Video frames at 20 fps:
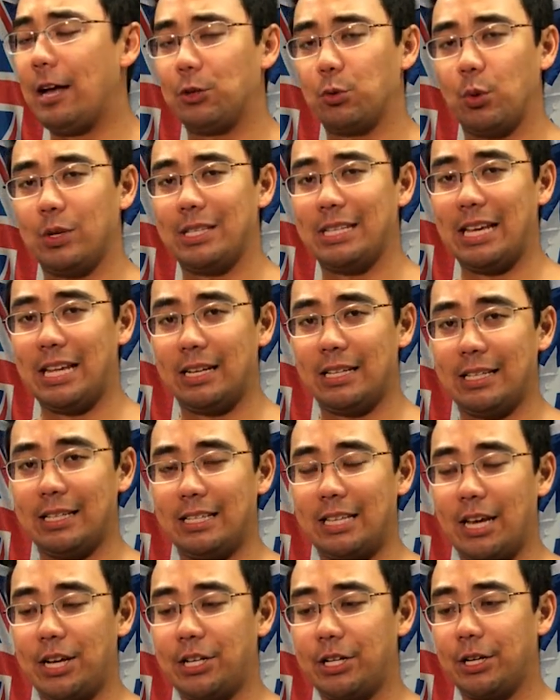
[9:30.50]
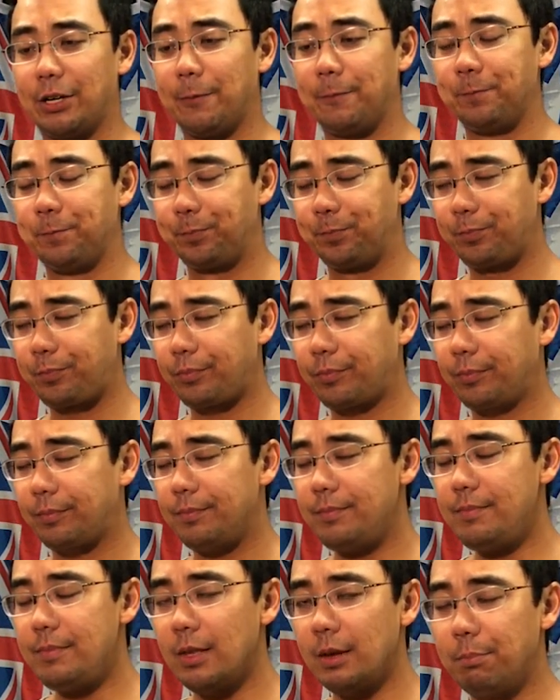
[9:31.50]
towards the end of the session,
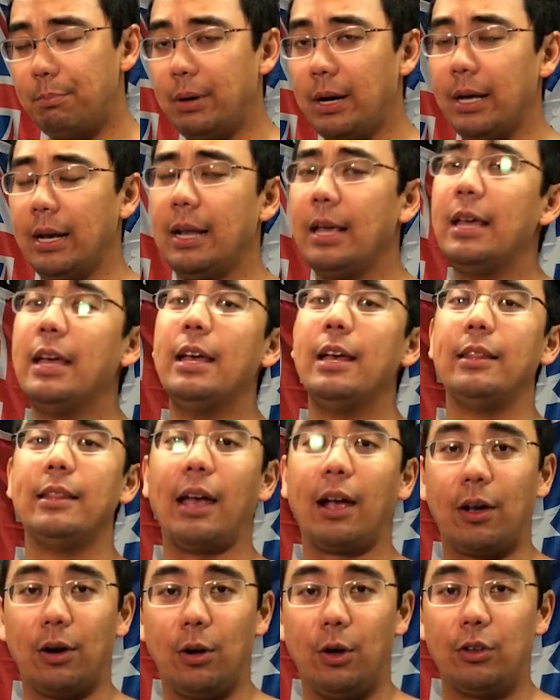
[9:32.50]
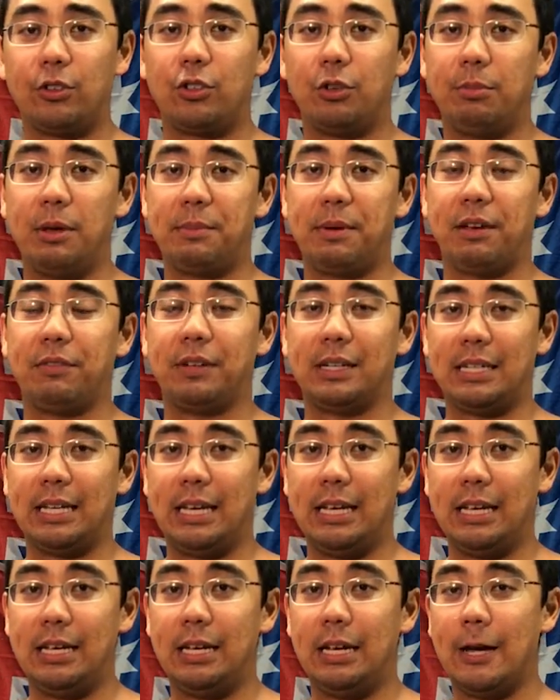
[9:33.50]
but that could also be my
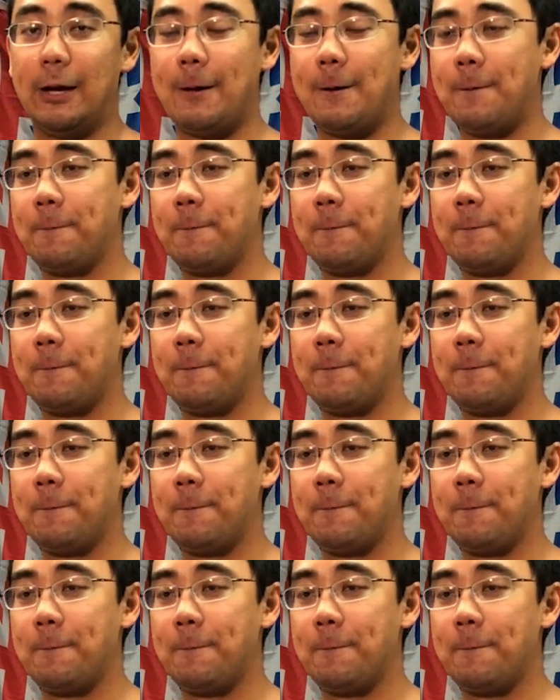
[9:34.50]
fatigue.